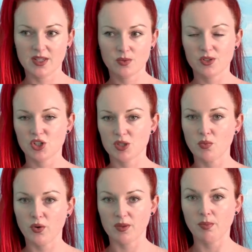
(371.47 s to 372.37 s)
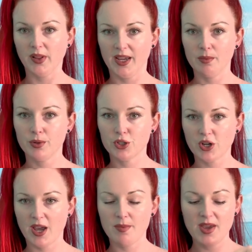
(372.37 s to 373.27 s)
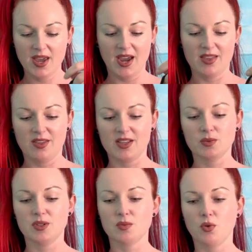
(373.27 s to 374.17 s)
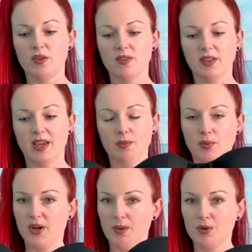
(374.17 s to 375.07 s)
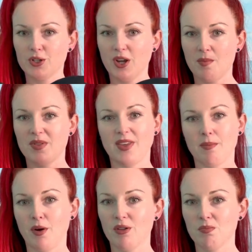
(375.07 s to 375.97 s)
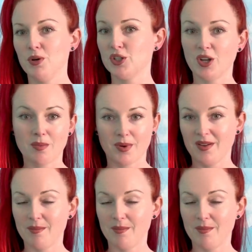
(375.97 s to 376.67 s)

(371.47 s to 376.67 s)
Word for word: This one's just more the plain push-up, and then this one's more of the like pretty push-up, but they both push up